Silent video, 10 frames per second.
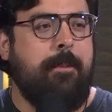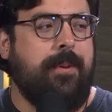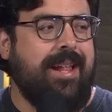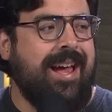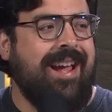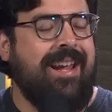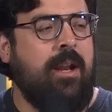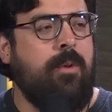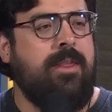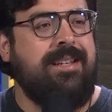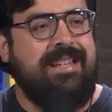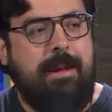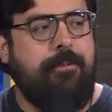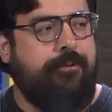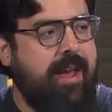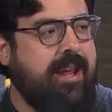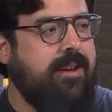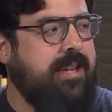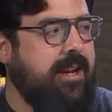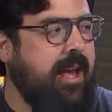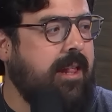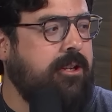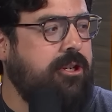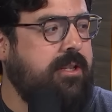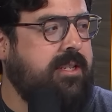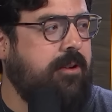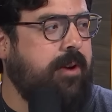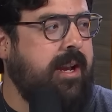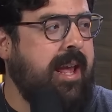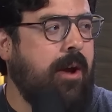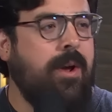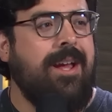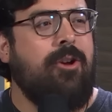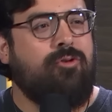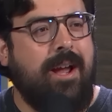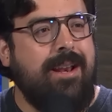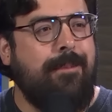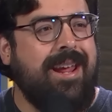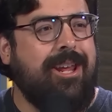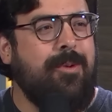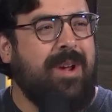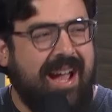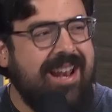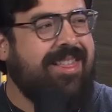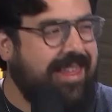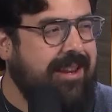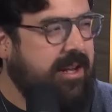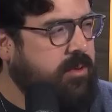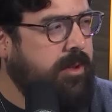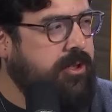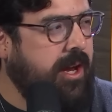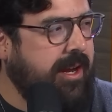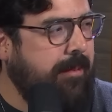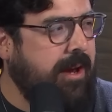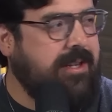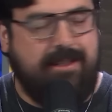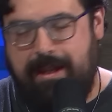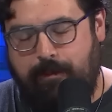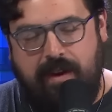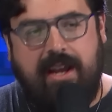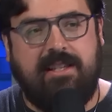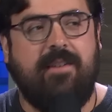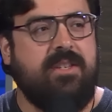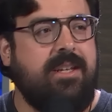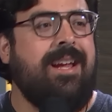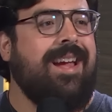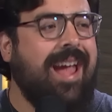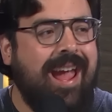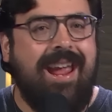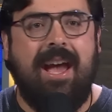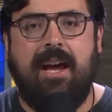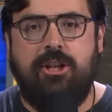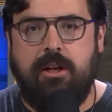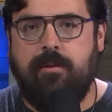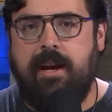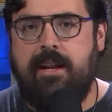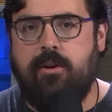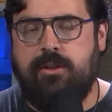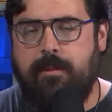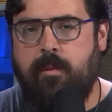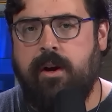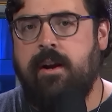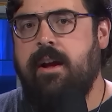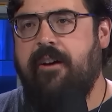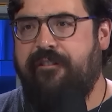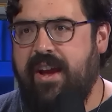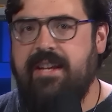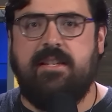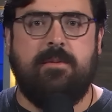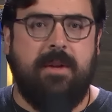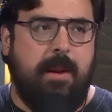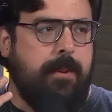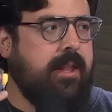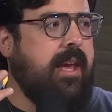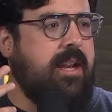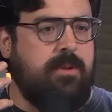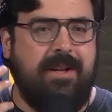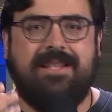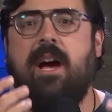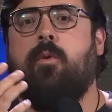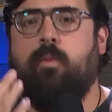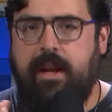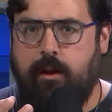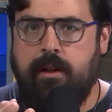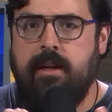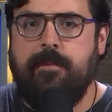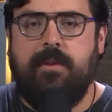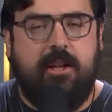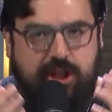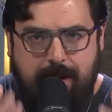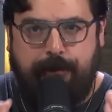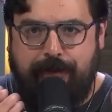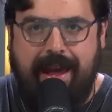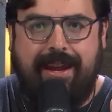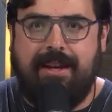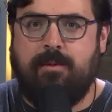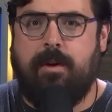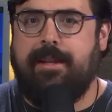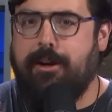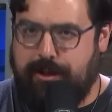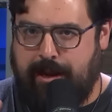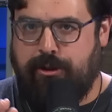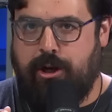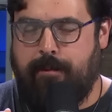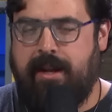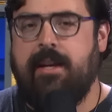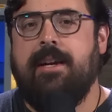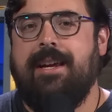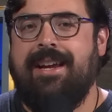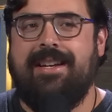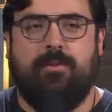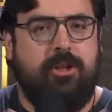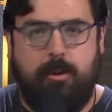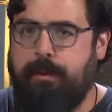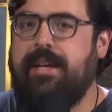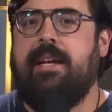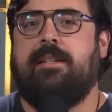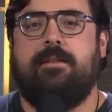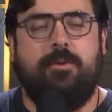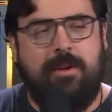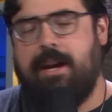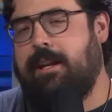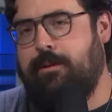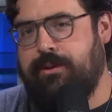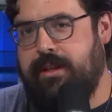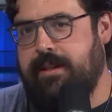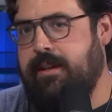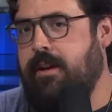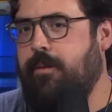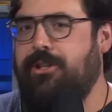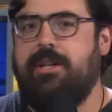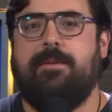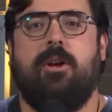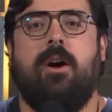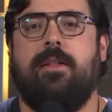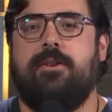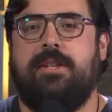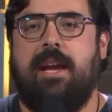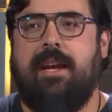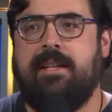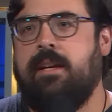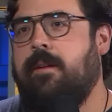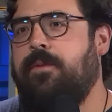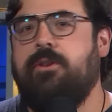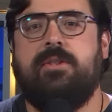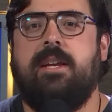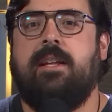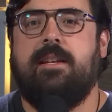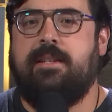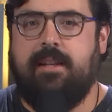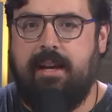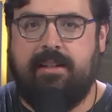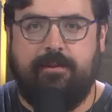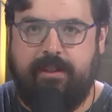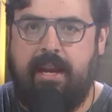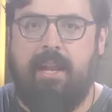implying, you know, the deep fake technology that's in right now, trying to make you kind of think that's what they're talking about, because deep fake is obviously AI generated or something where a face is manipulated to be, it's not real. Cheap fake is what they're now terming is, which please do not use this, which is all they're saying is you're seeing this selectively